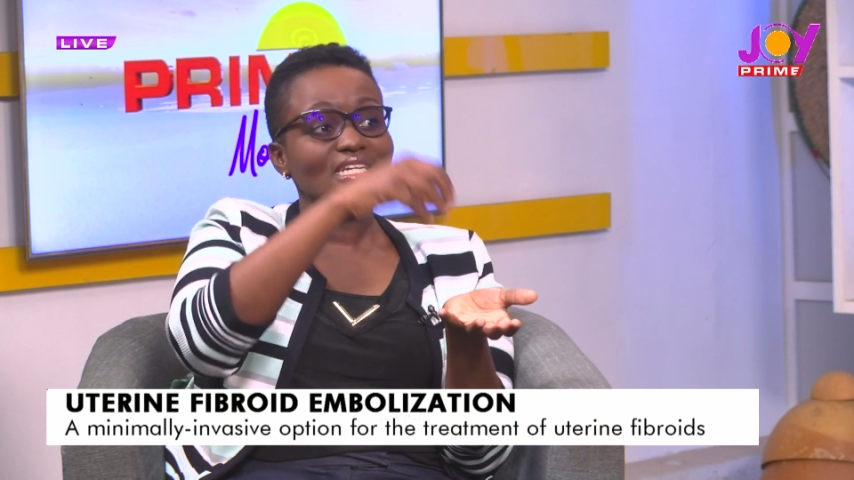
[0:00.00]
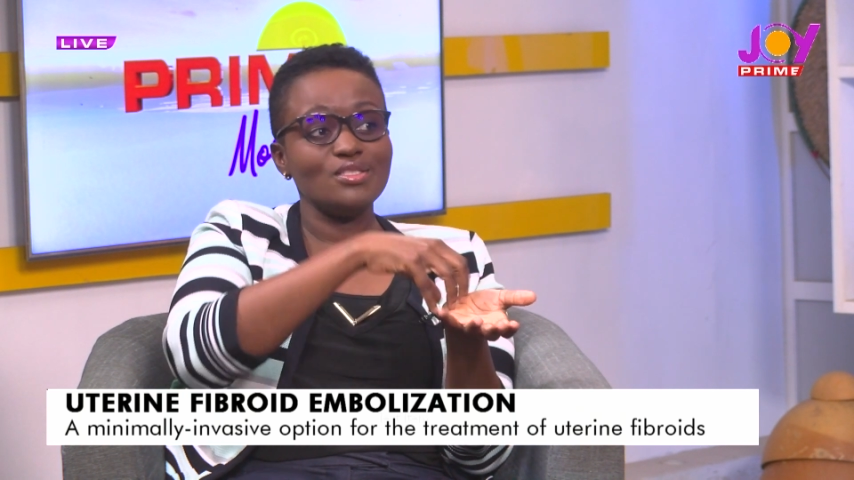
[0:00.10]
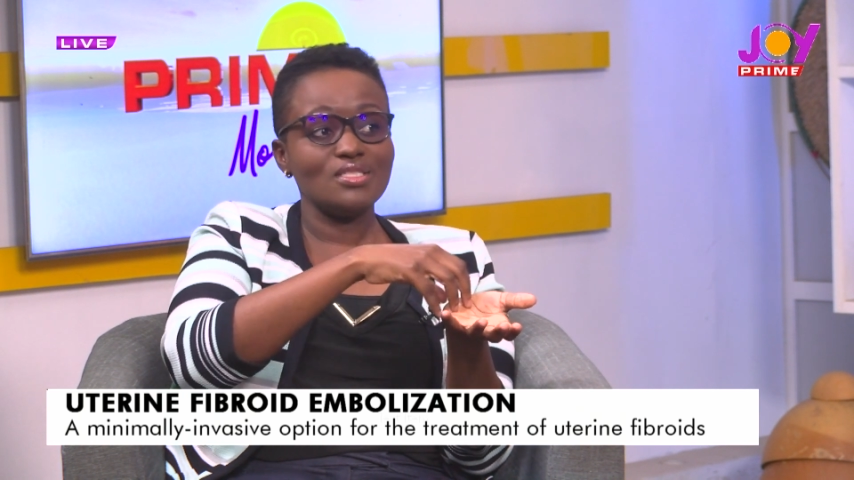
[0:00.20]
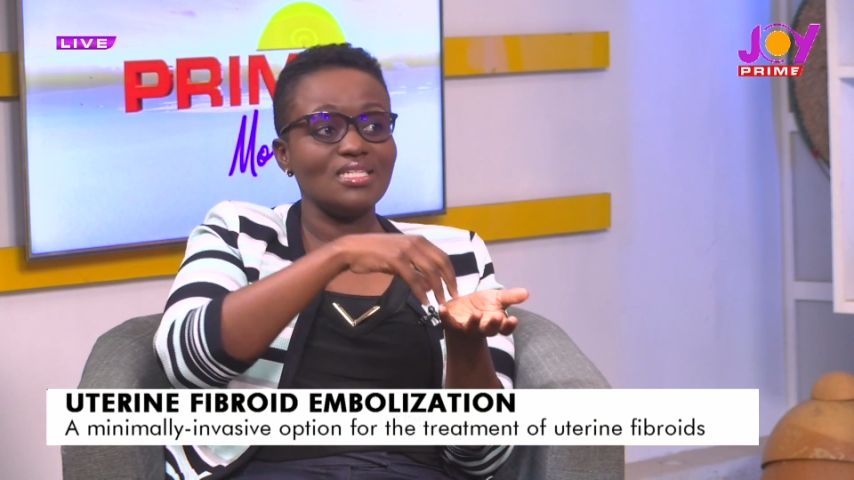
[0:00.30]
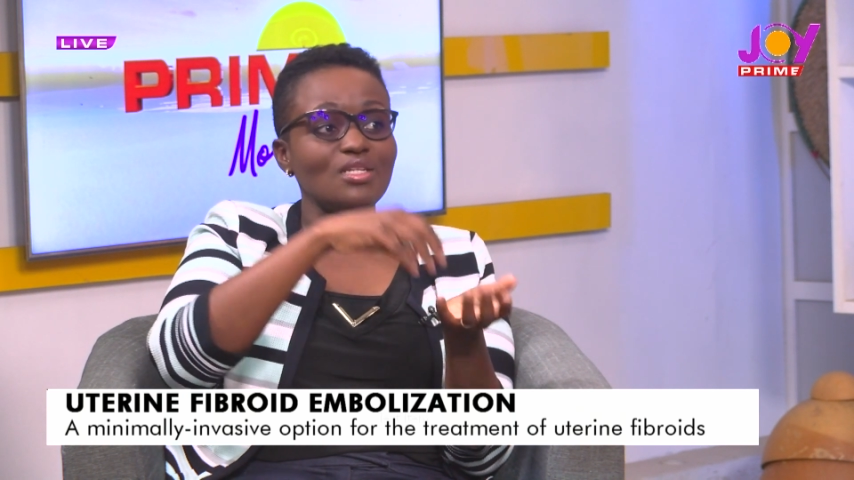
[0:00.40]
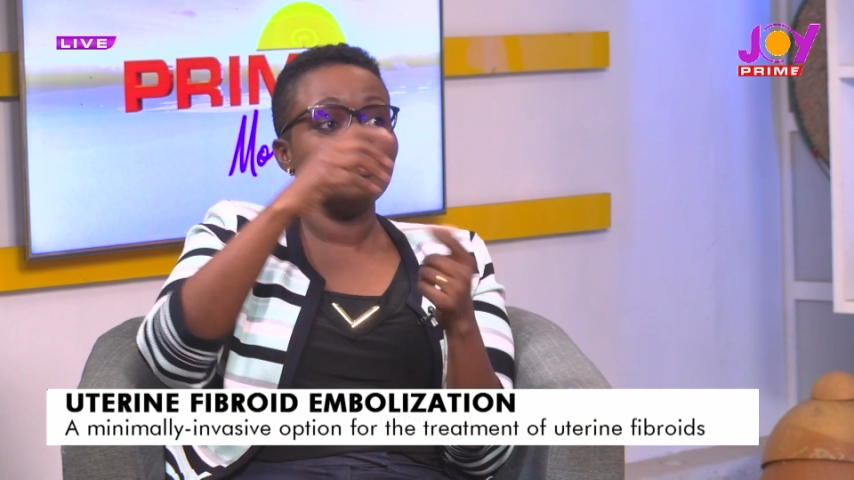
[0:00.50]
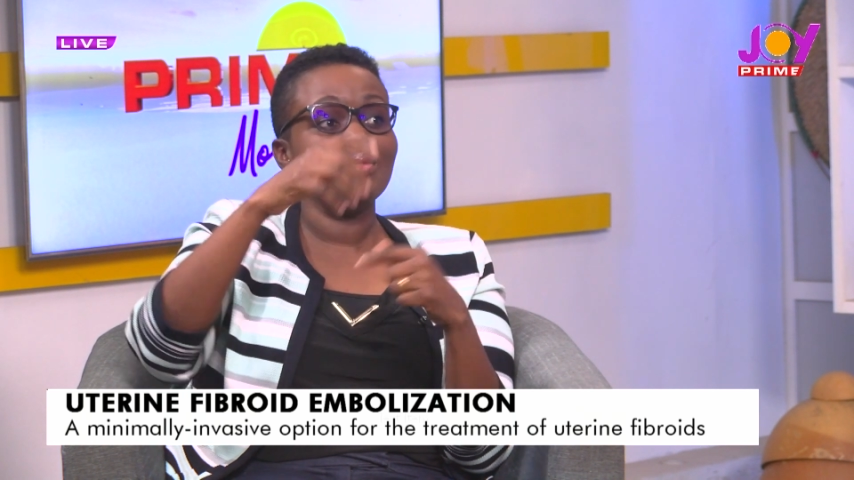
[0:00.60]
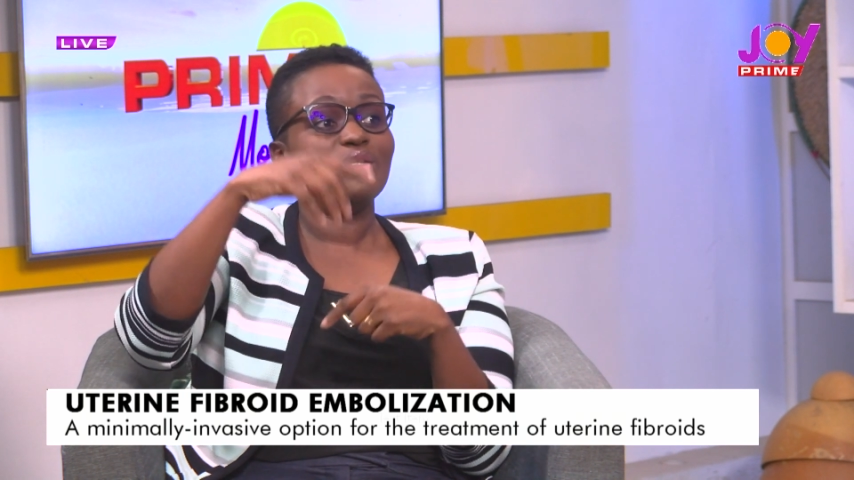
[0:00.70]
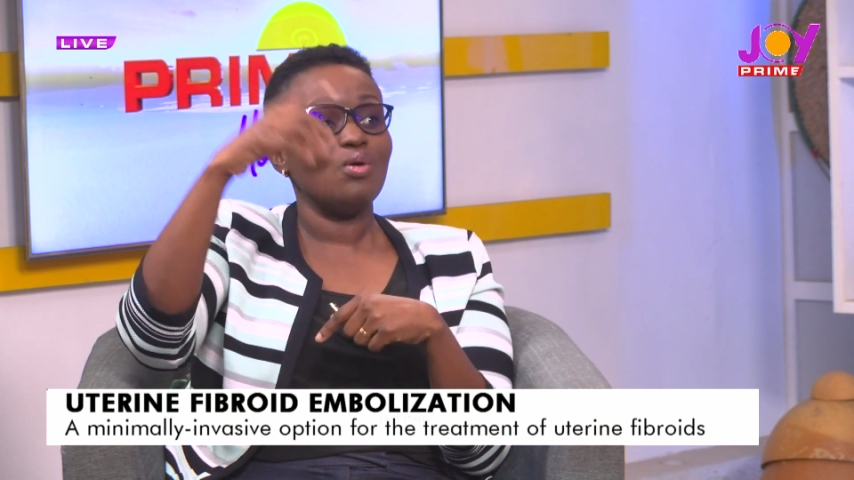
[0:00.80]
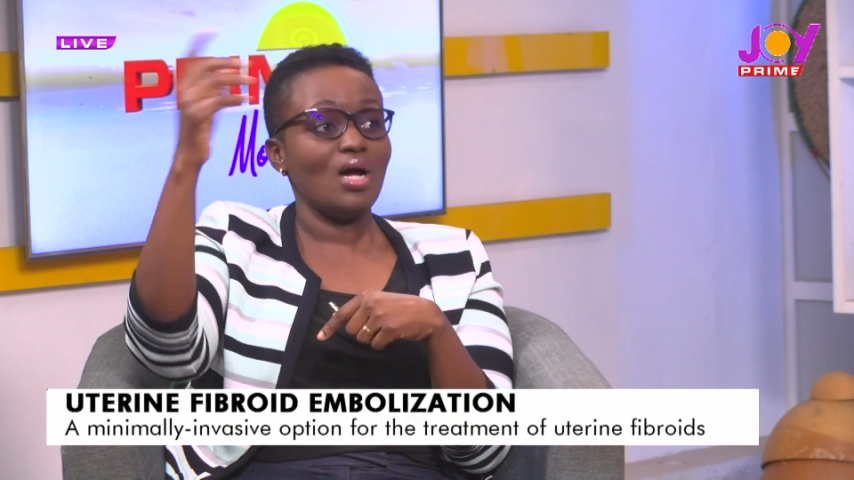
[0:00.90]
into the
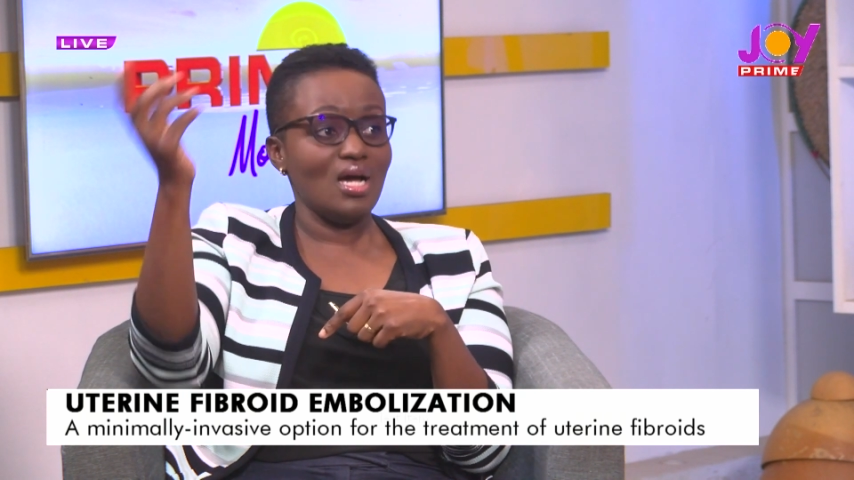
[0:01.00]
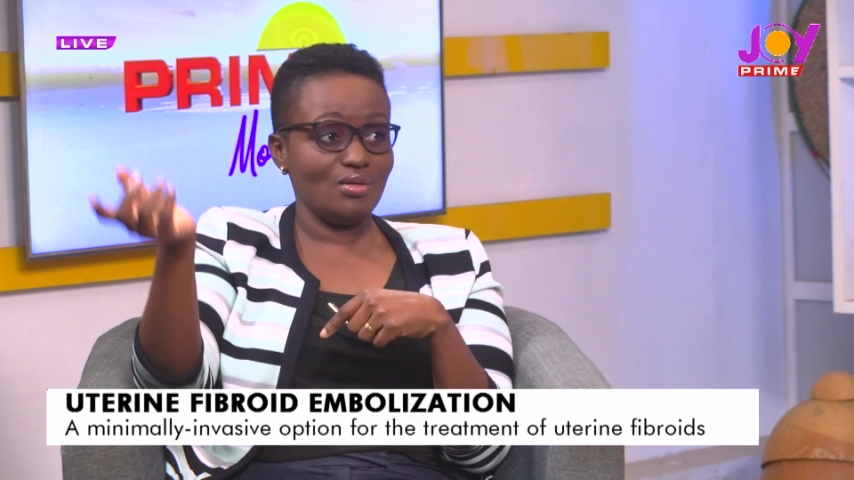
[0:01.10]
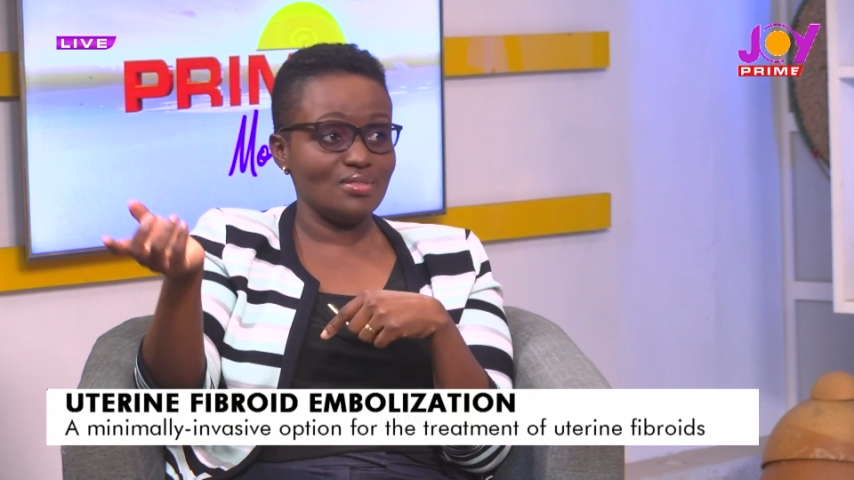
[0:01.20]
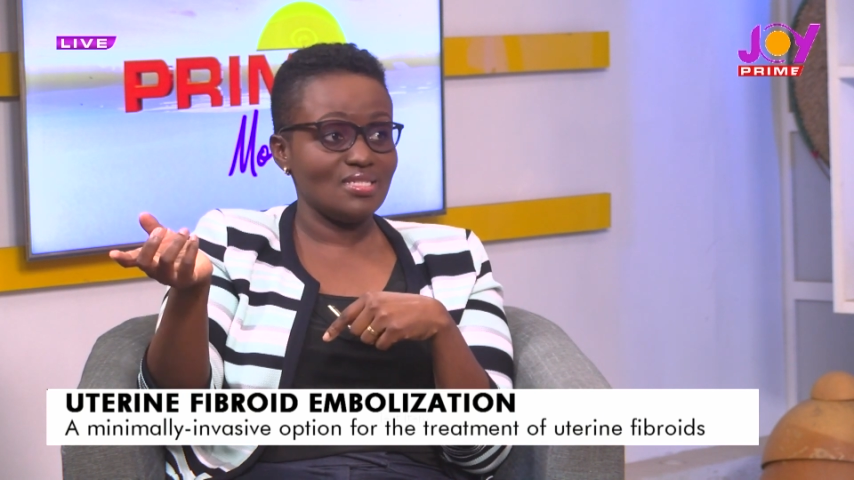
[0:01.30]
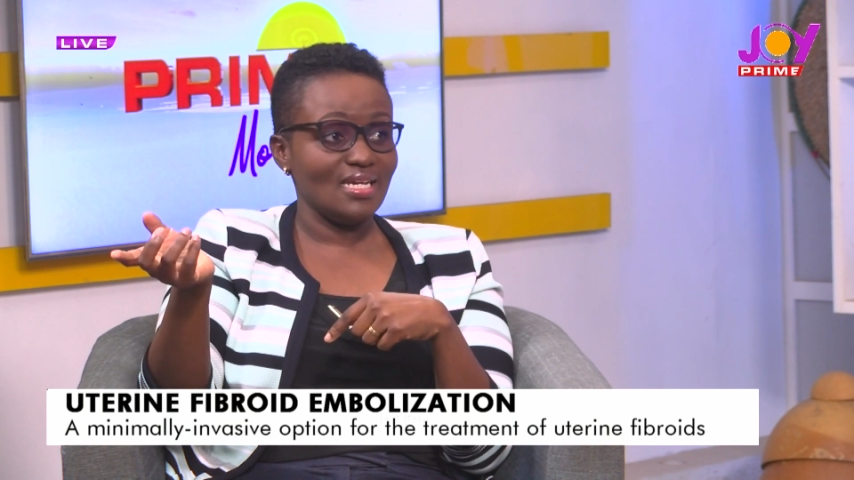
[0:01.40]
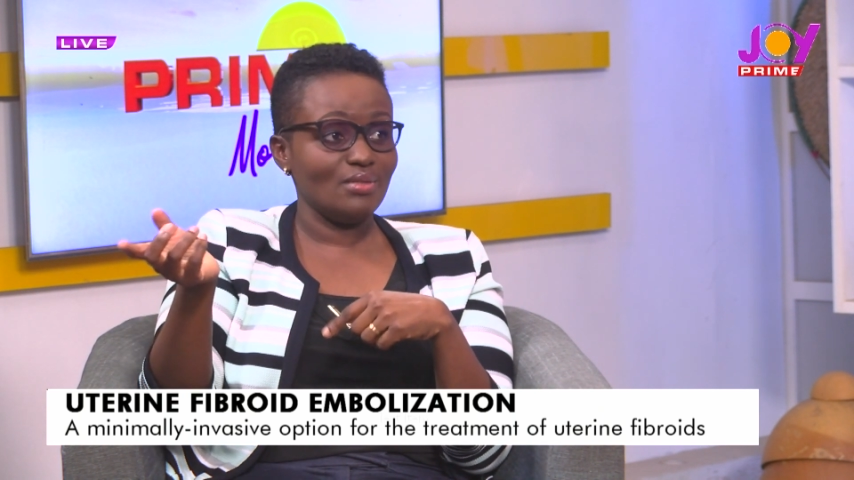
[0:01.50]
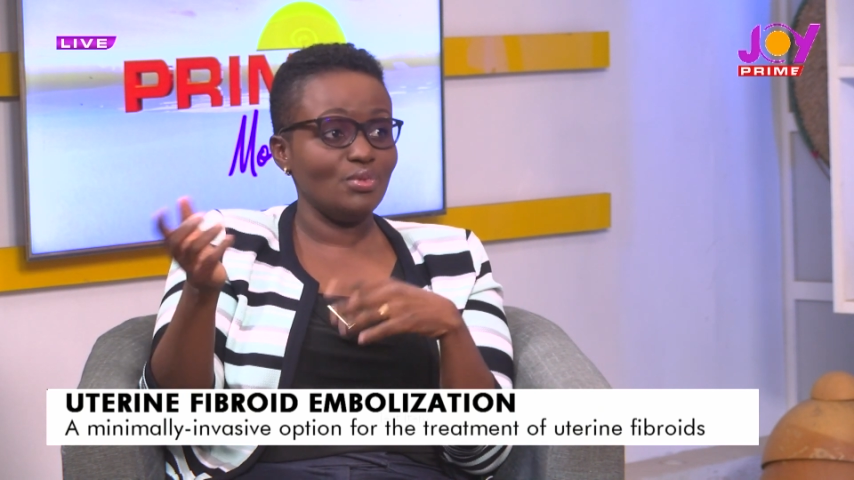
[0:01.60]
lumen or outside.